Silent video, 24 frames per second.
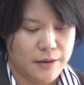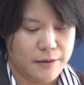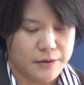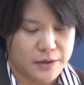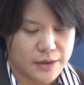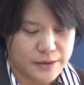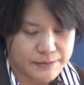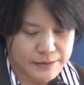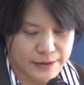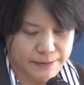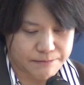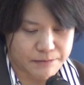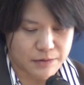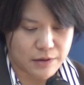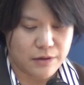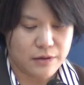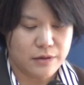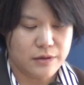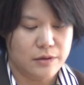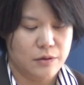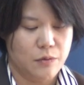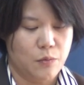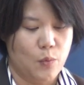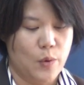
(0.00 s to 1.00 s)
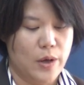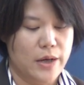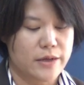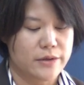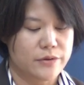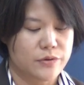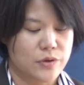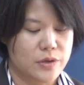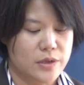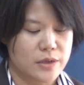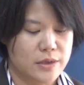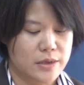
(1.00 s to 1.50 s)
receptors, while
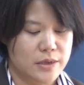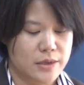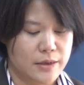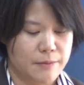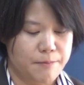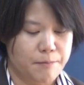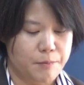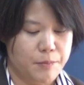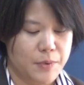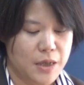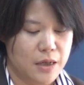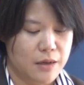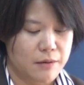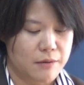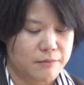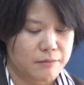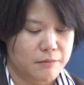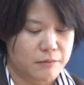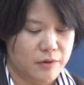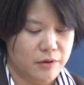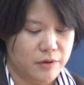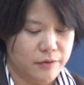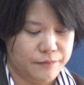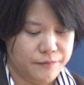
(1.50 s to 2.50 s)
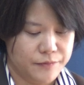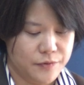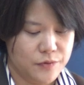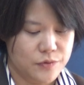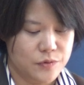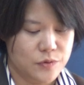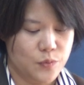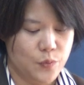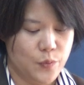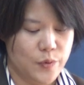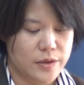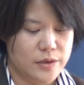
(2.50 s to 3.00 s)
GC
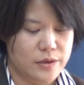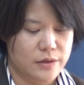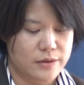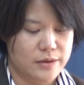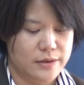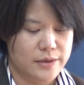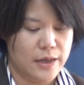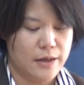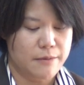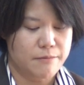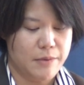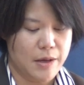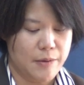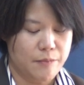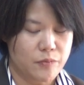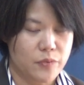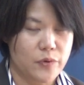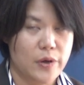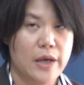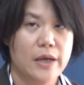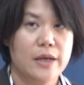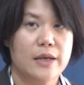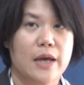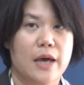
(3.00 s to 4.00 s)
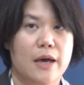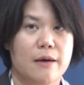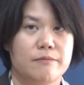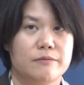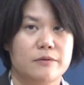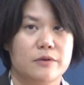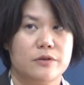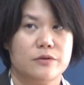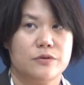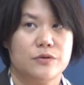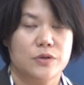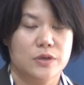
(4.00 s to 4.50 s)
fused with the cell membrane
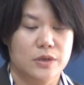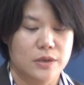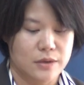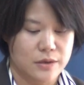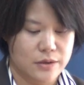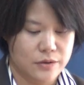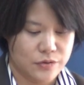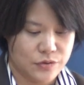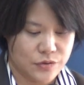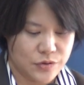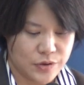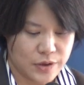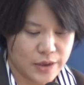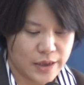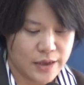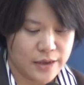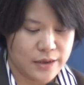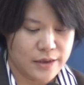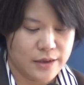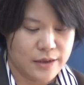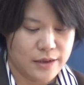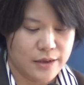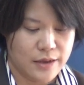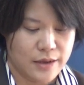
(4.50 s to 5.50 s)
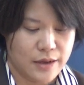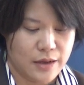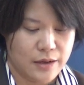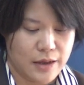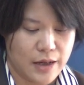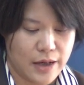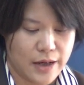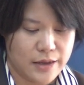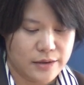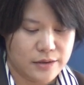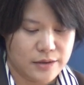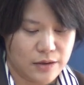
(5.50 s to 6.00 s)
after GN
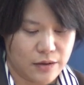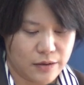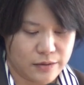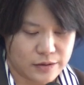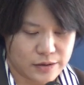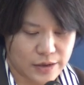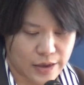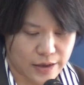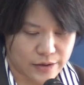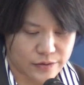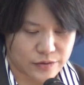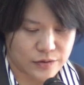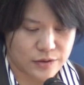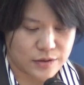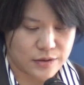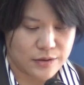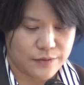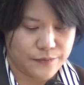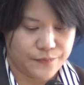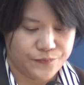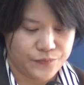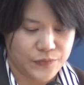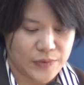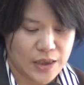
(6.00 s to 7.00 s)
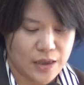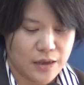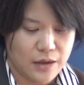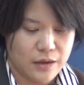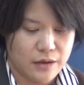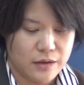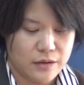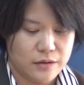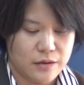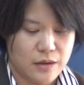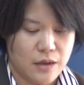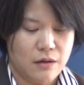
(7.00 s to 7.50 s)
has attached.
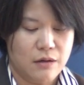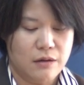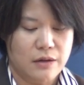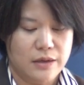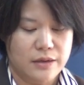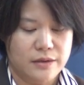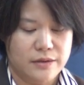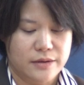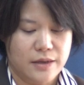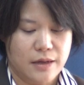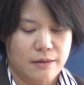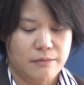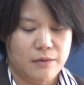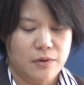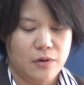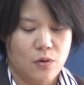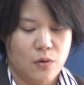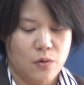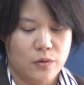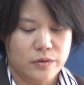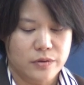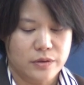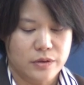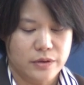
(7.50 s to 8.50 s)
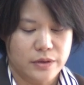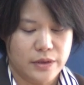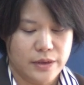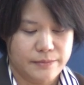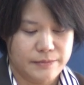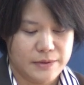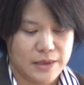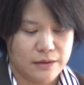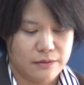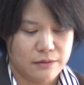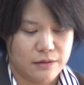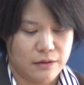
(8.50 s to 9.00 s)
There are several host
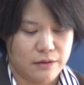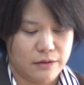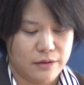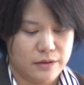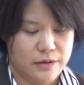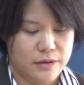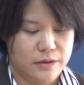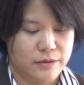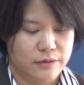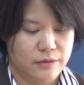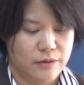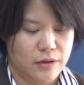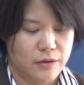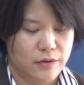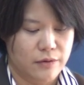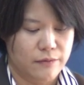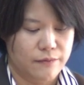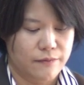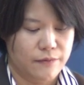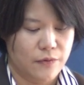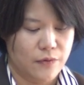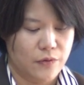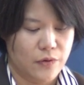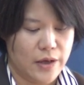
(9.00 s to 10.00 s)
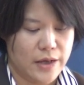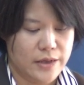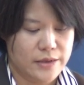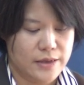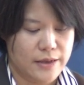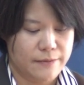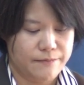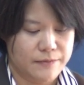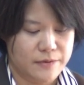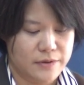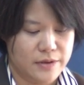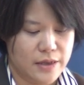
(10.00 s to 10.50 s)
receptors for
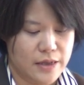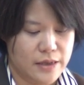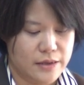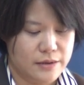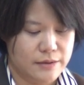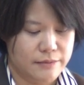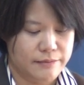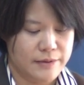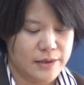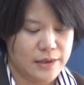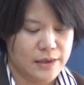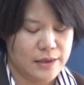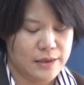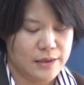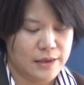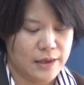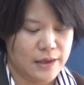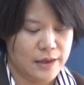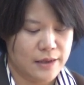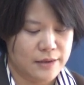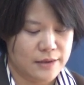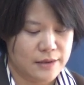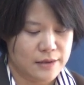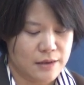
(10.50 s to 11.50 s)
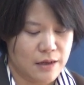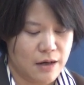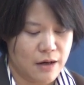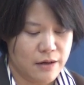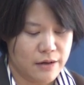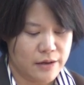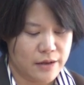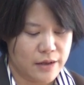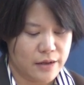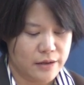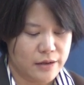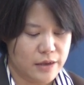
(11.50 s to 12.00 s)
SF-TSB can
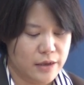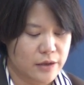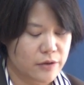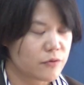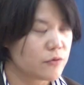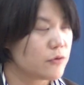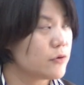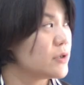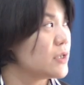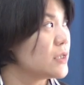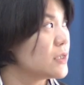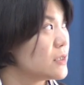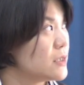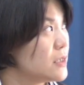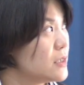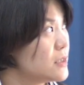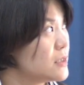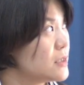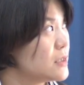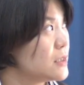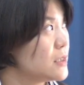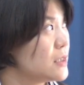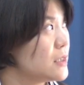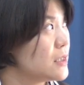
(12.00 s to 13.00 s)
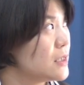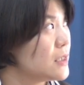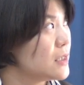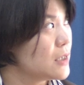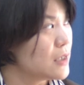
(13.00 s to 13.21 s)
target, including GC,